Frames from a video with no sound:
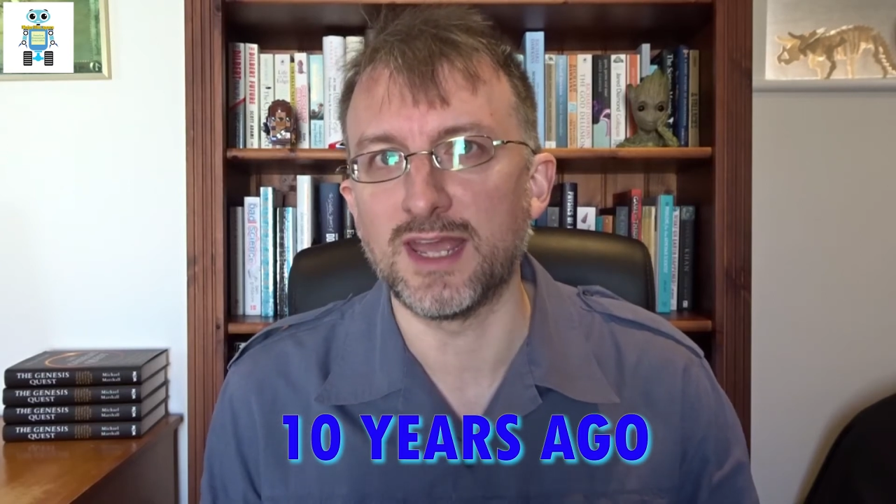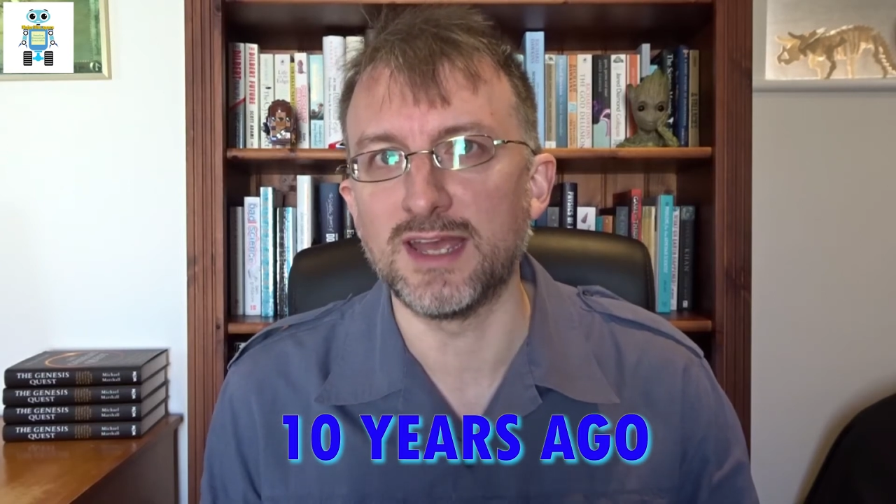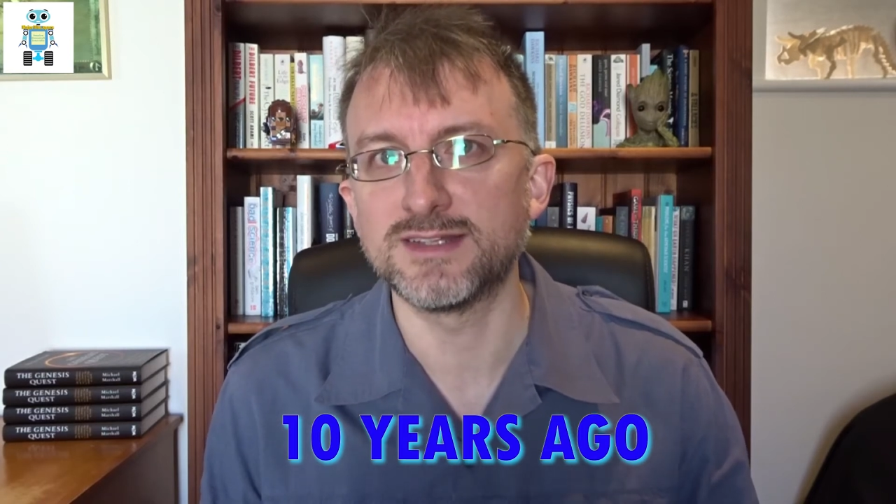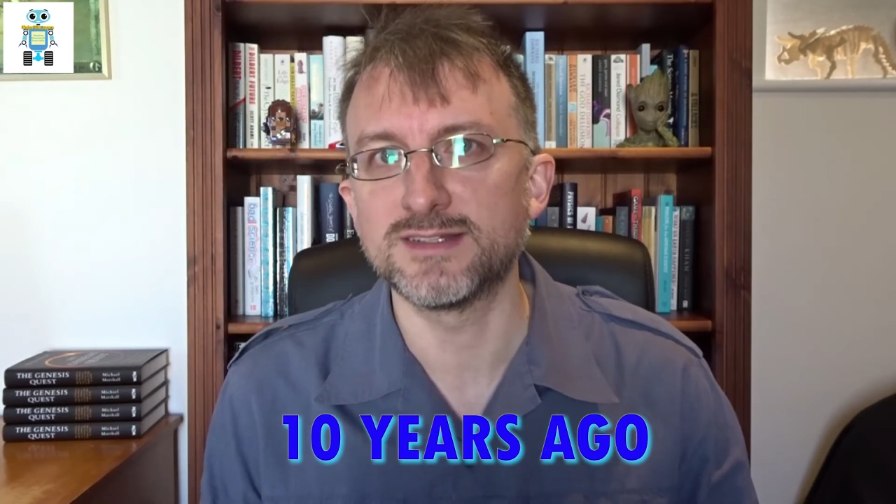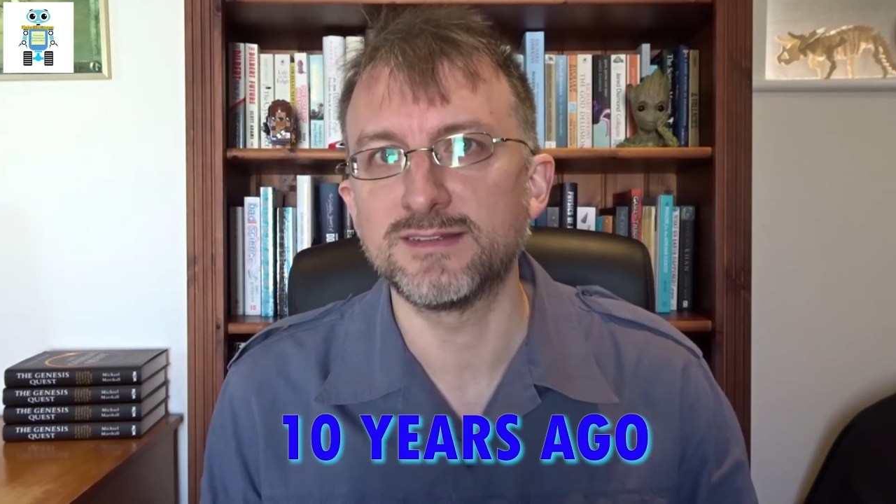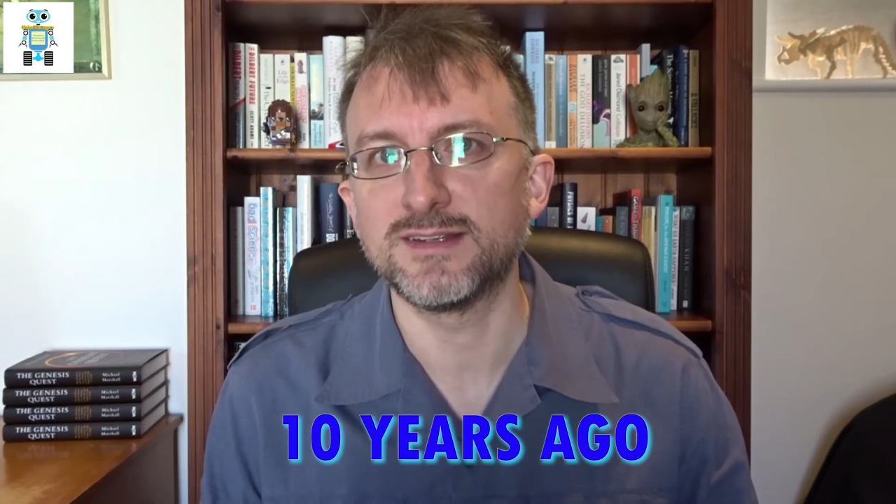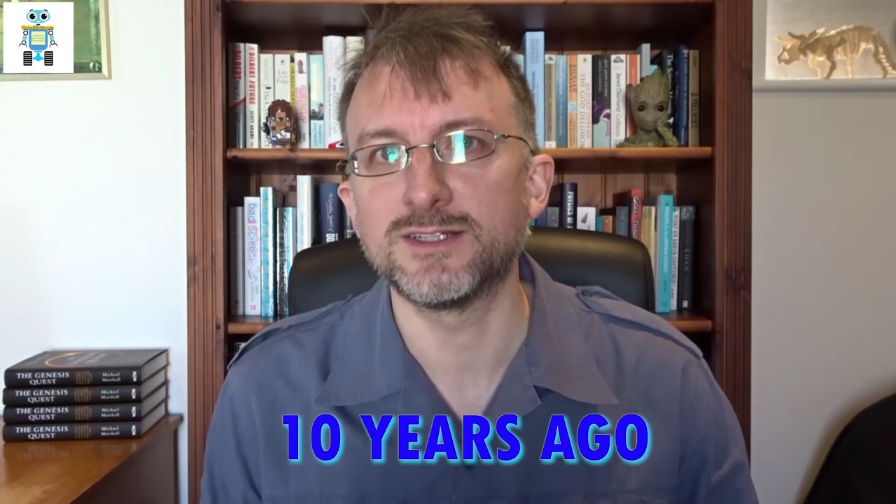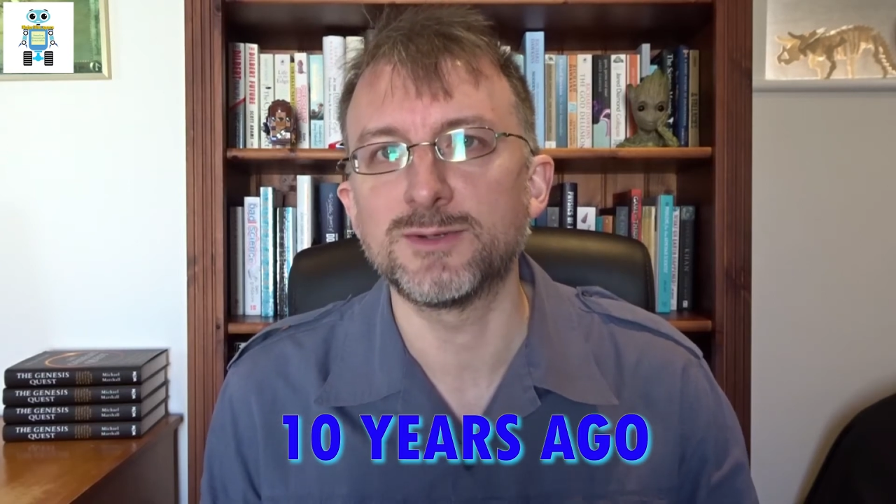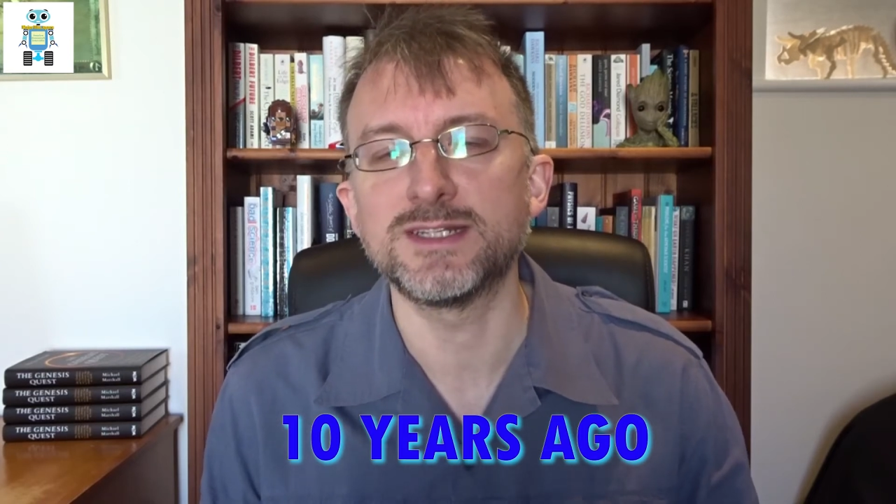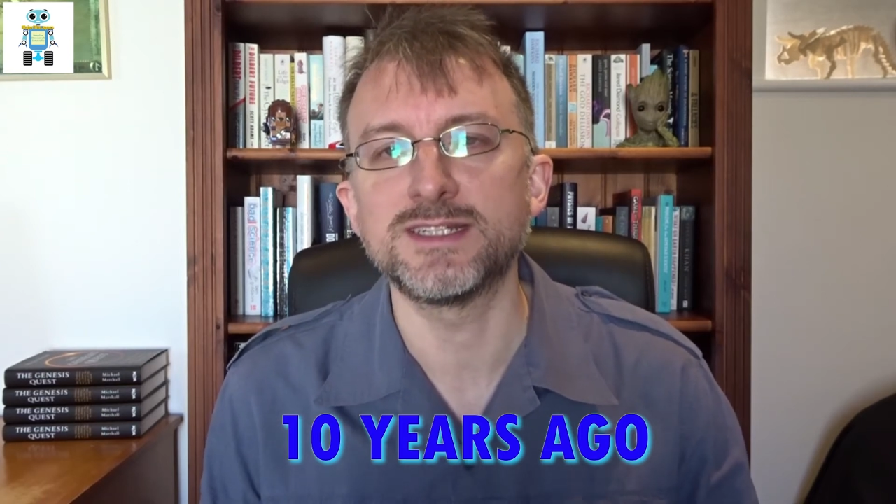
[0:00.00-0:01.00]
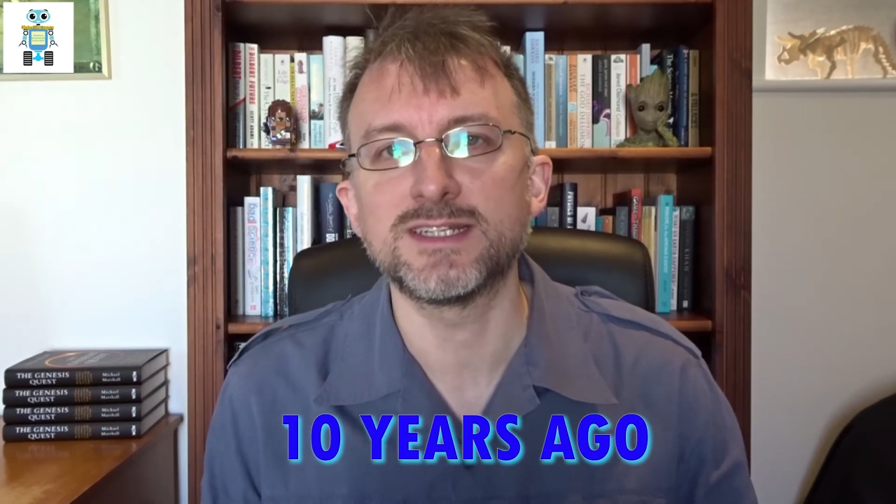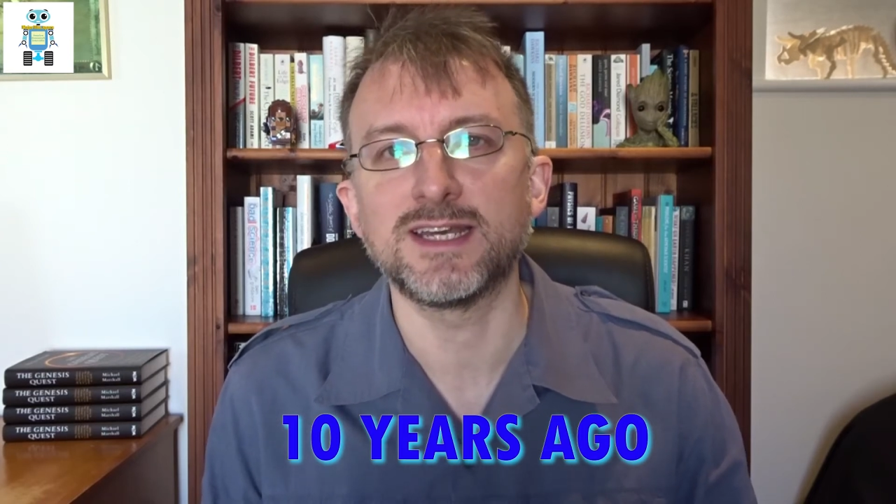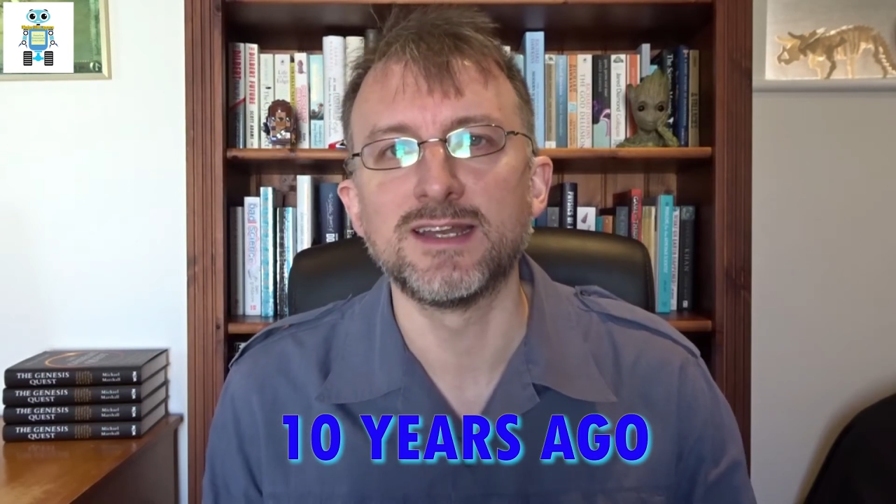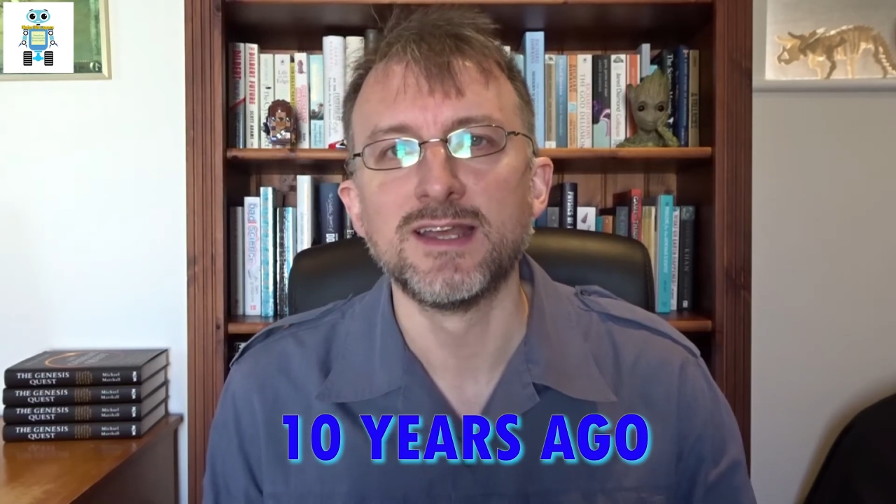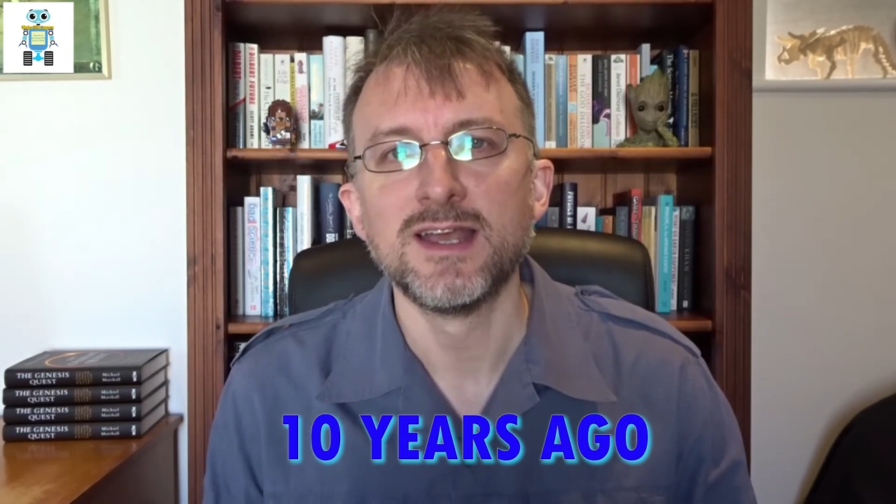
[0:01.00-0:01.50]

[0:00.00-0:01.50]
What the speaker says: yet in 2010.